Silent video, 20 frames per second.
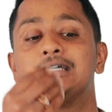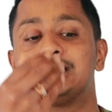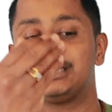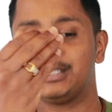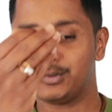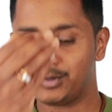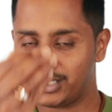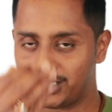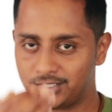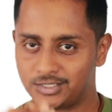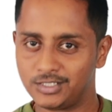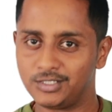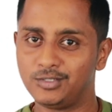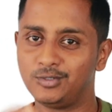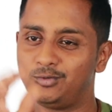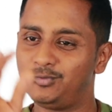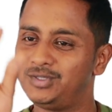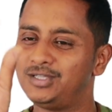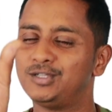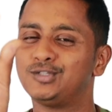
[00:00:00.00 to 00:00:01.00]
You
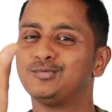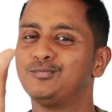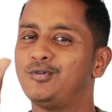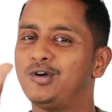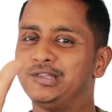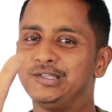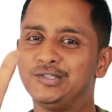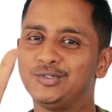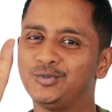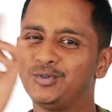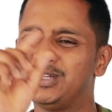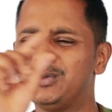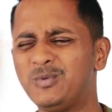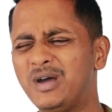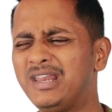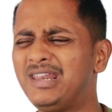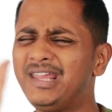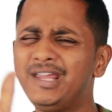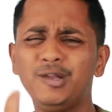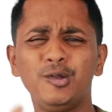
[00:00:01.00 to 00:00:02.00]
continue with a small story,
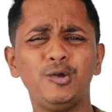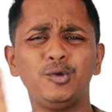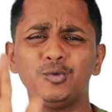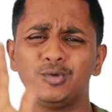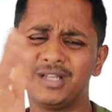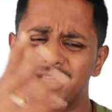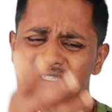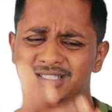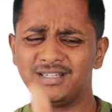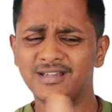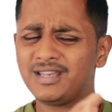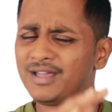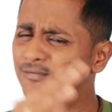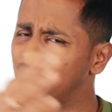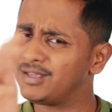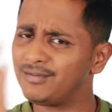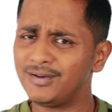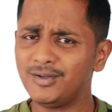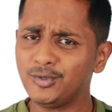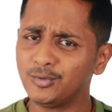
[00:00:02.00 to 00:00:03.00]
1 line or 2 lines, here I have
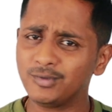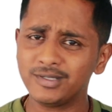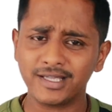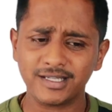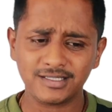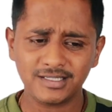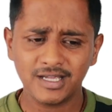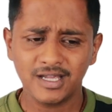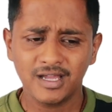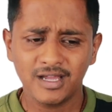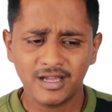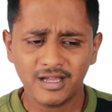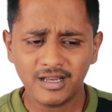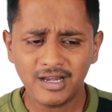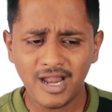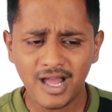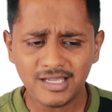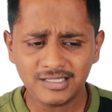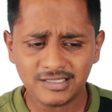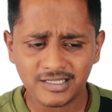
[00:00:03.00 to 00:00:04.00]
given 2 lines,
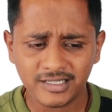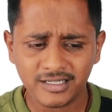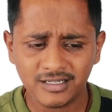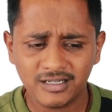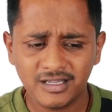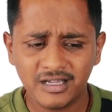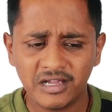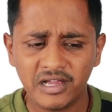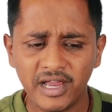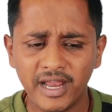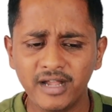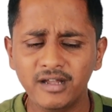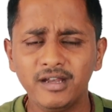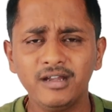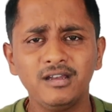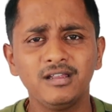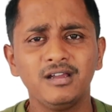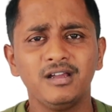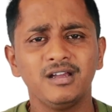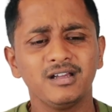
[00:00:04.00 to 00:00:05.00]
last line, end
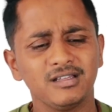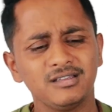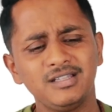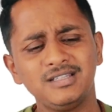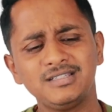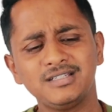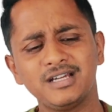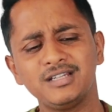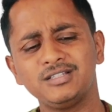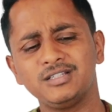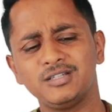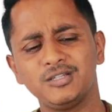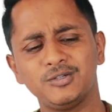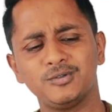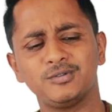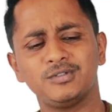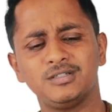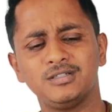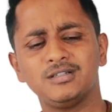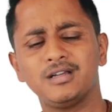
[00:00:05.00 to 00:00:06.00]
it, this
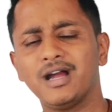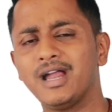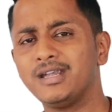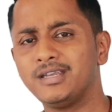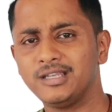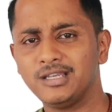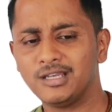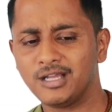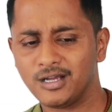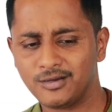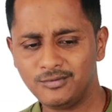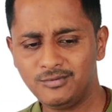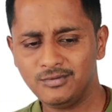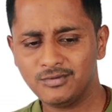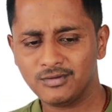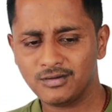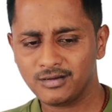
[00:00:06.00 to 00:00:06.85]
continued until now,